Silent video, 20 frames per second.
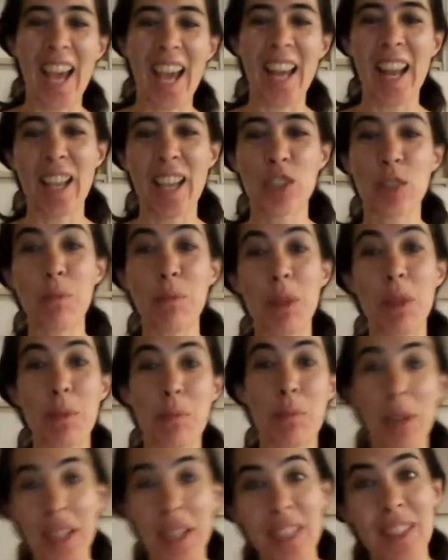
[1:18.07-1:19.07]
and actually
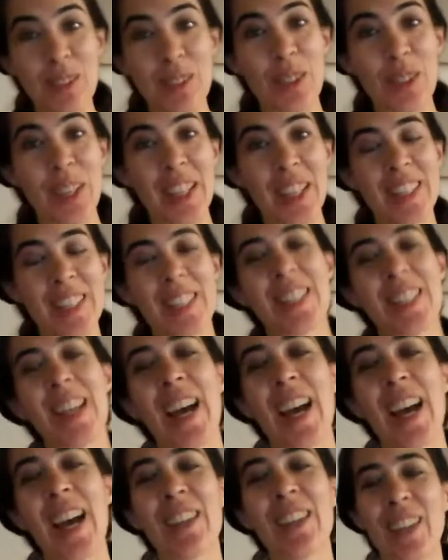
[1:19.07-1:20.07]
make money doing it this
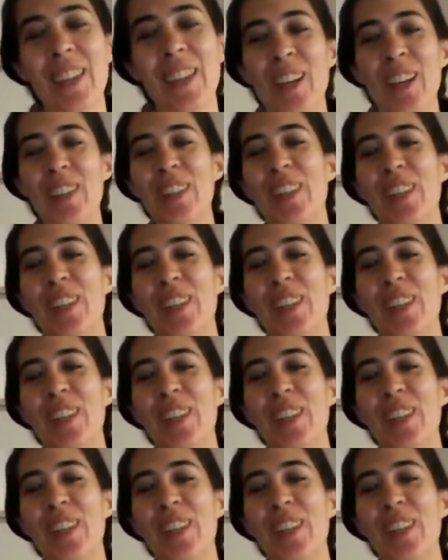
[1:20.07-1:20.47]
time.